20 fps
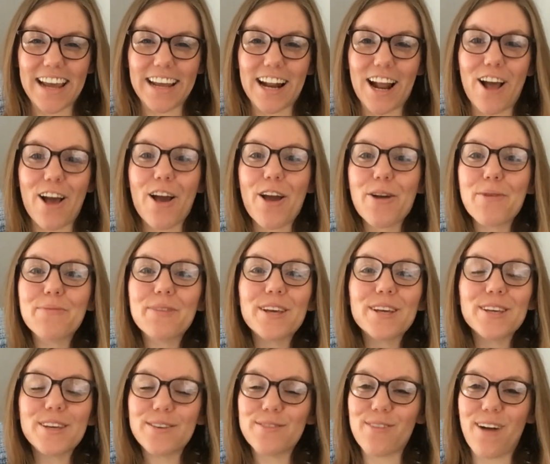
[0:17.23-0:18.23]
and I hope that
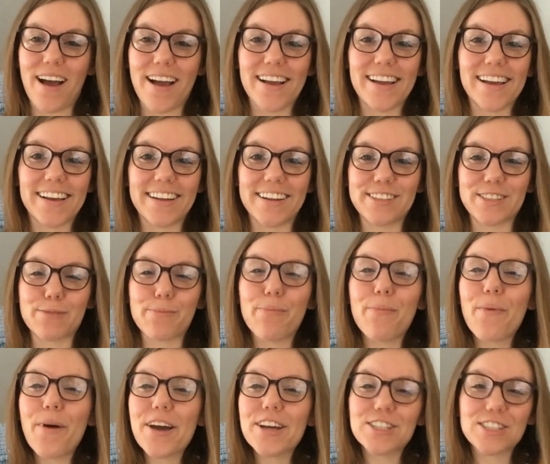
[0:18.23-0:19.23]
you like it as
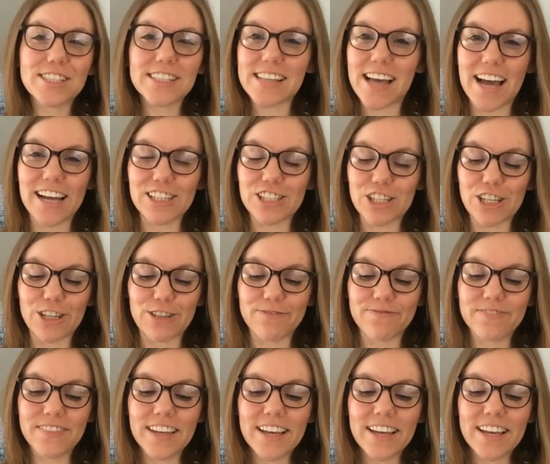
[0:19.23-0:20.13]
much as I do.